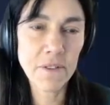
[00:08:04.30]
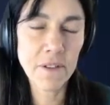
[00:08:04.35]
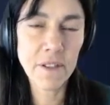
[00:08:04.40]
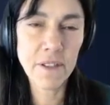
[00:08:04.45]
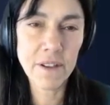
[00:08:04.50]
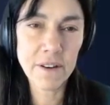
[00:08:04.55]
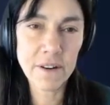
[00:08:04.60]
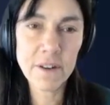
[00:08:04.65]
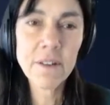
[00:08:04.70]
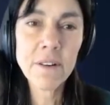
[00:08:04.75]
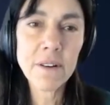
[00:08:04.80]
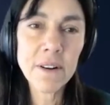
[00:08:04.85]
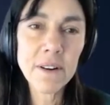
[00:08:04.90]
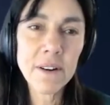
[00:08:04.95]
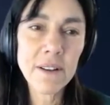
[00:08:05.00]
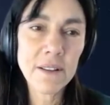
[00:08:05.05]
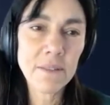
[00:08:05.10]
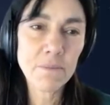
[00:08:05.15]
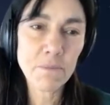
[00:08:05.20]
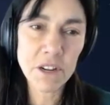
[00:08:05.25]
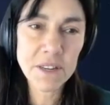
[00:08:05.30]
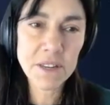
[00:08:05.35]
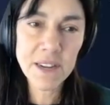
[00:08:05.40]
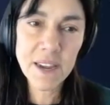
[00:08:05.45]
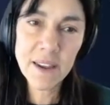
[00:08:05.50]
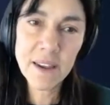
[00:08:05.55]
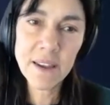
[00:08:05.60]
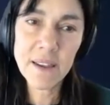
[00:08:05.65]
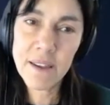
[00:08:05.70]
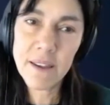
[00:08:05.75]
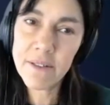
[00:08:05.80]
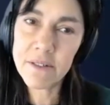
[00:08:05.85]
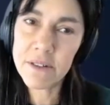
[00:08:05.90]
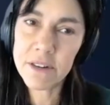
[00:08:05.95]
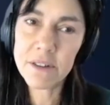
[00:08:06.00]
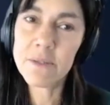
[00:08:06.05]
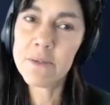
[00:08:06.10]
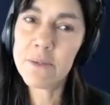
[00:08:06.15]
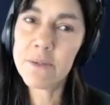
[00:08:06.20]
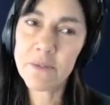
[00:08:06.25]
often than not, it might take a year or
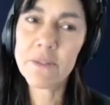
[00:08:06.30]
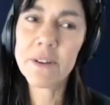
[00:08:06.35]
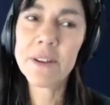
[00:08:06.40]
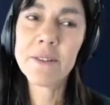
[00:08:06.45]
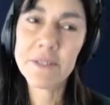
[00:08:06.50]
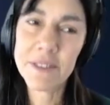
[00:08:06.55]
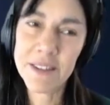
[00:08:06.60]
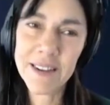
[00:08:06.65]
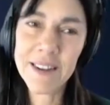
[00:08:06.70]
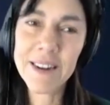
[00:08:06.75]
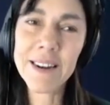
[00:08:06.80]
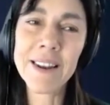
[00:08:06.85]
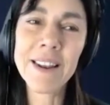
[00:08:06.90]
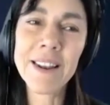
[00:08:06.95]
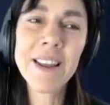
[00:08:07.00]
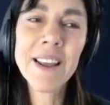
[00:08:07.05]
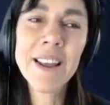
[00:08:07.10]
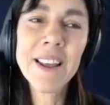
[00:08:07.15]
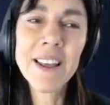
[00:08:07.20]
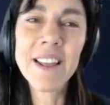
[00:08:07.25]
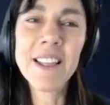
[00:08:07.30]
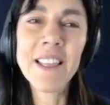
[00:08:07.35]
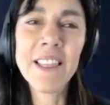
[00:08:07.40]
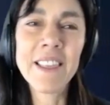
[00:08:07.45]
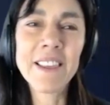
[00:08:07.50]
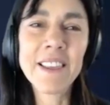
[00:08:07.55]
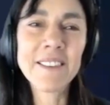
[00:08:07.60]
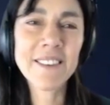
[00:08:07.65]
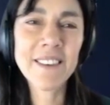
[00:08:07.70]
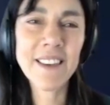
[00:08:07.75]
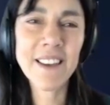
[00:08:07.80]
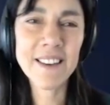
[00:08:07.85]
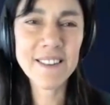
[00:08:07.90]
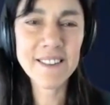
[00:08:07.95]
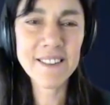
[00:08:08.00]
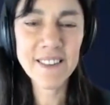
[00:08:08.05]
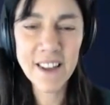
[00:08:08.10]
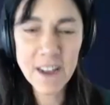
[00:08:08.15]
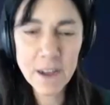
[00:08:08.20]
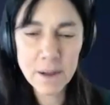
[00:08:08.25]
two or three or 10 in this
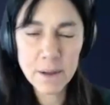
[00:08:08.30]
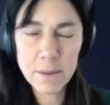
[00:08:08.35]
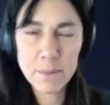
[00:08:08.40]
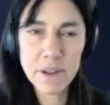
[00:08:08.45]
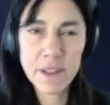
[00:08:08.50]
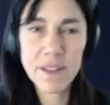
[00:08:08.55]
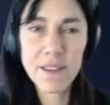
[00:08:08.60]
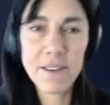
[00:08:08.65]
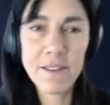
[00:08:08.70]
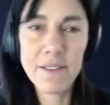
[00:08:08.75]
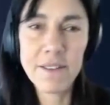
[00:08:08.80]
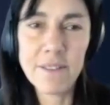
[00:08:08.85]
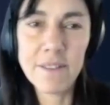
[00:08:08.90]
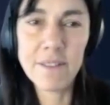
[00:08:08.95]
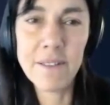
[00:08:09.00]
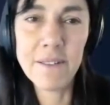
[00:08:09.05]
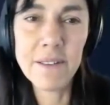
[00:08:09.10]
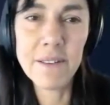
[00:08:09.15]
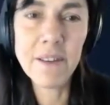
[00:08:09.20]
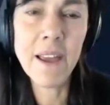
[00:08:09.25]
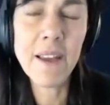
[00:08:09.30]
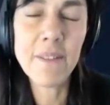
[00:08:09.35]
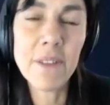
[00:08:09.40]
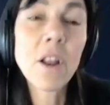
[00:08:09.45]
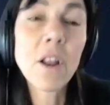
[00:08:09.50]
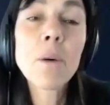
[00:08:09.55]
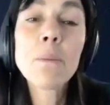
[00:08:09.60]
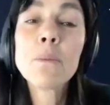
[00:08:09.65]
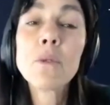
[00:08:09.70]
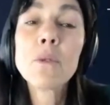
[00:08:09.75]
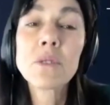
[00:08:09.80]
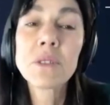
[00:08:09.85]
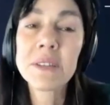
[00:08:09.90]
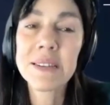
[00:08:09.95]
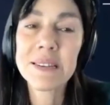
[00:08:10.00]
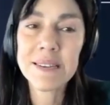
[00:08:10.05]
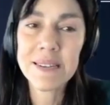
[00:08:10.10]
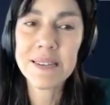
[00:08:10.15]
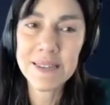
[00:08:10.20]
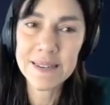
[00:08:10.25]
case, but you have a lot more
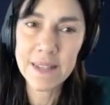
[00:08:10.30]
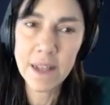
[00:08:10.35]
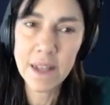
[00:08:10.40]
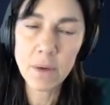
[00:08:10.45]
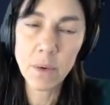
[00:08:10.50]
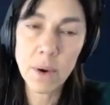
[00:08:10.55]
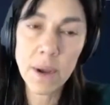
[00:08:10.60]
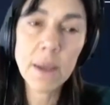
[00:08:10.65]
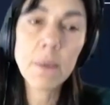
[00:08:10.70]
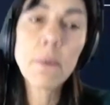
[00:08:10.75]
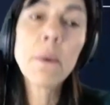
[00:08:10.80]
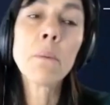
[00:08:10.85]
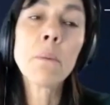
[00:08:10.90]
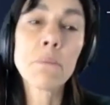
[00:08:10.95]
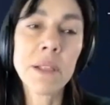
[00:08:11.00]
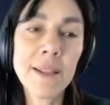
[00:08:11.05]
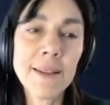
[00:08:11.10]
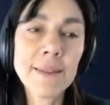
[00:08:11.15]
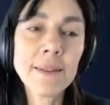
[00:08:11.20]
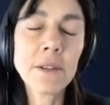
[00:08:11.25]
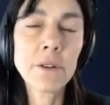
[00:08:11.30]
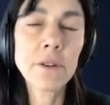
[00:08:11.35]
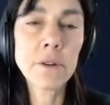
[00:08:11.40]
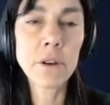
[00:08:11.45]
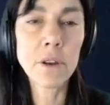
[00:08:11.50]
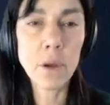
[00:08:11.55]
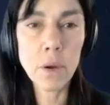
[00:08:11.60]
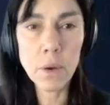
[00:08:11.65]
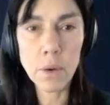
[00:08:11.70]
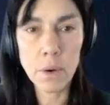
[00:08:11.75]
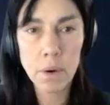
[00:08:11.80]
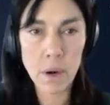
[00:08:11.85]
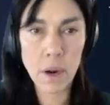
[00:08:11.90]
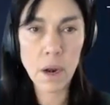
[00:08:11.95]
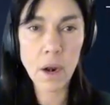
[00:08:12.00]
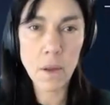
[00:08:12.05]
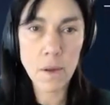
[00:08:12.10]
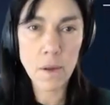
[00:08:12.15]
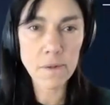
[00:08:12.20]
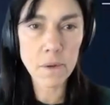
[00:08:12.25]
success that way. Plus you learn
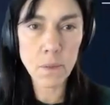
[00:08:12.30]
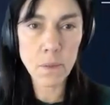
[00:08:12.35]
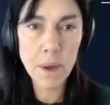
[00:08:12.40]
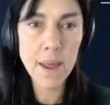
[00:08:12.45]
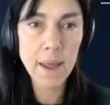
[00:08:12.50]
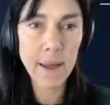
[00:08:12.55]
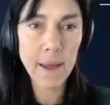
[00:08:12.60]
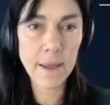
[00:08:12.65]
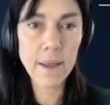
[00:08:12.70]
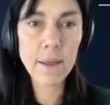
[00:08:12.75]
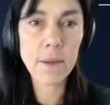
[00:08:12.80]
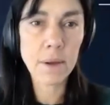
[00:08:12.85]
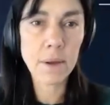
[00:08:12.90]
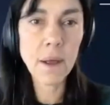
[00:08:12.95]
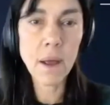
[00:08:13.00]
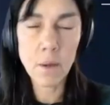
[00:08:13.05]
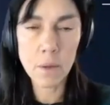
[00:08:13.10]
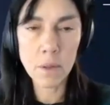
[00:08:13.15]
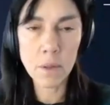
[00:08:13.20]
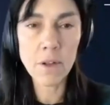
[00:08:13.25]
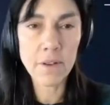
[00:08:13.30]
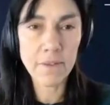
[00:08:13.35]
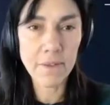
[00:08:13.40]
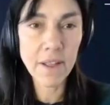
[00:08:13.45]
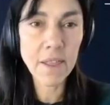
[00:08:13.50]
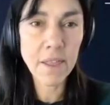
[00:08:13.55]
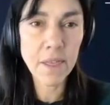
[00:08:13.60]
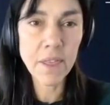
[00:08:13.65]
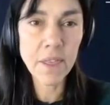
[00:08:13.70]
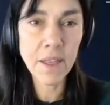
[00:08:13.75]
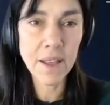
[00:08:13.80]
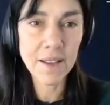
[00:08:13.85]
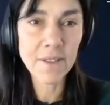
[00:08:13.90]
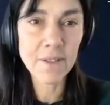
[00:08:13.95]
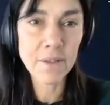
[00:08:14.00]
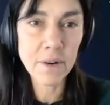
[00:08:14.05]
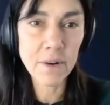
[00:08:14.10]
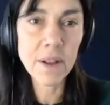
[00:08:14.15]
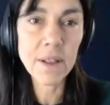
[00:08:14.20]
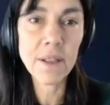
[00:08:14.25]
along the way a whole lot of other
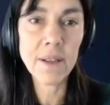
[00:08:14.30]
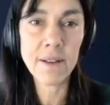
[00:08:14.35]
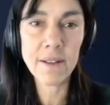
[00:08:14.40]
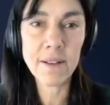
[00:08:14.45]
things, right?